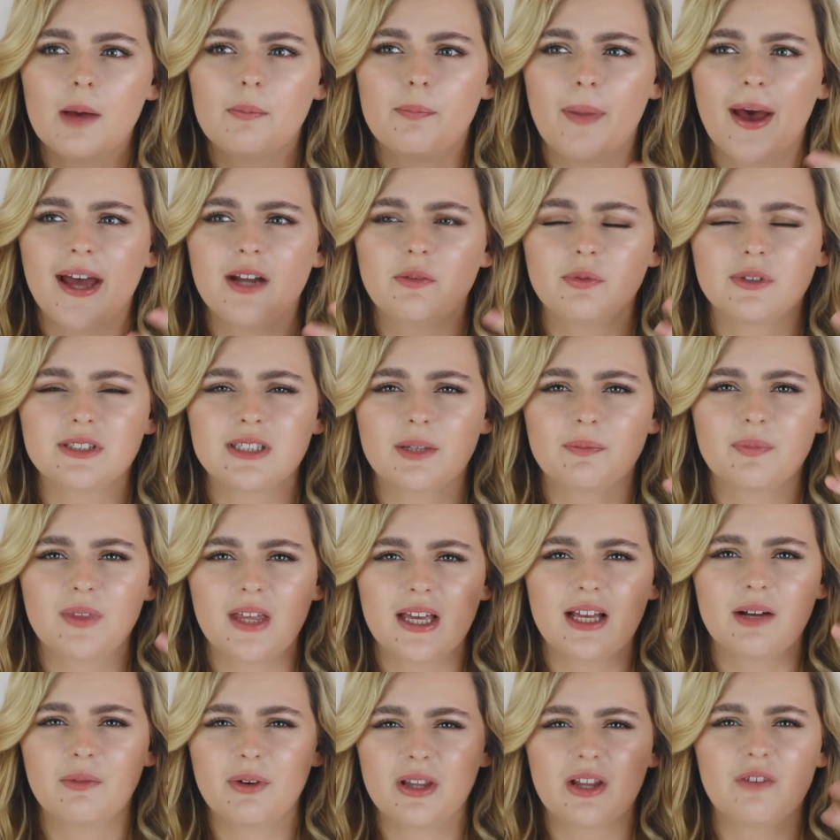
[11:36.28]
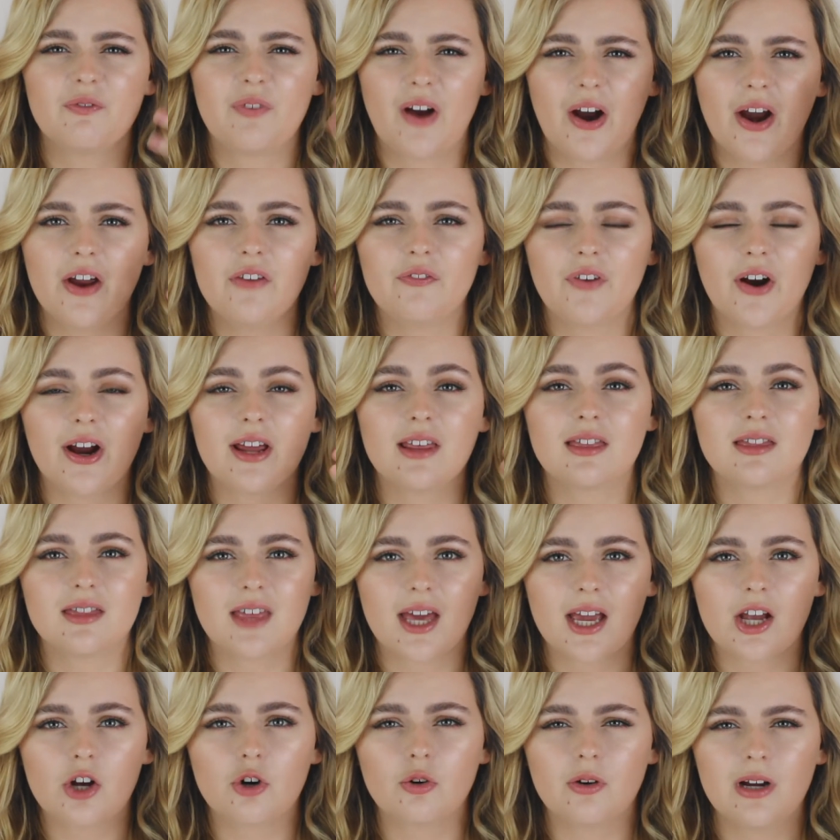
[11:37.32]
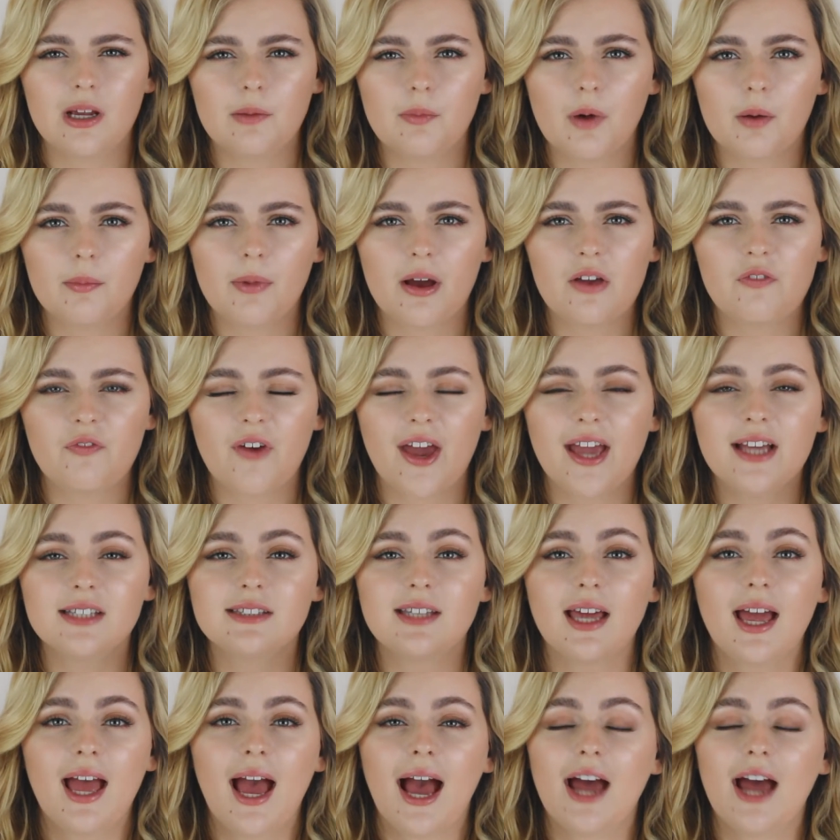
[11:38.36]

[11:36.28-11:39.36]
bed with something with a very thick cream on my face.